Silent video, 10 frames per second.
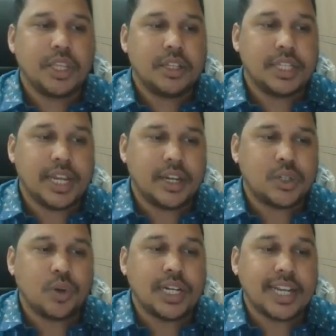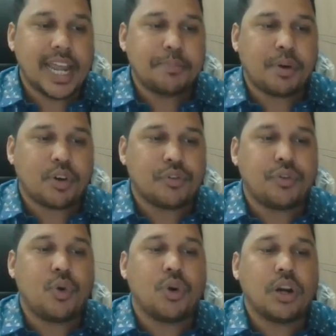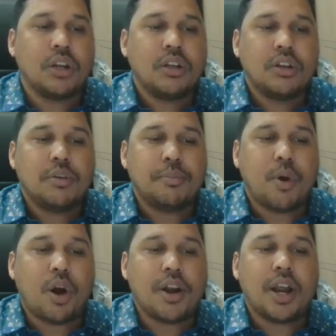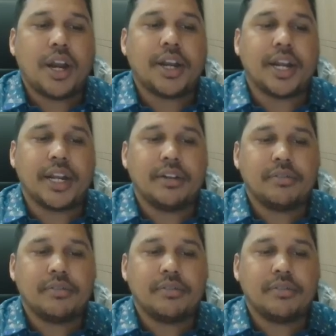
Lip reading: Then 29 power 4 mod 100.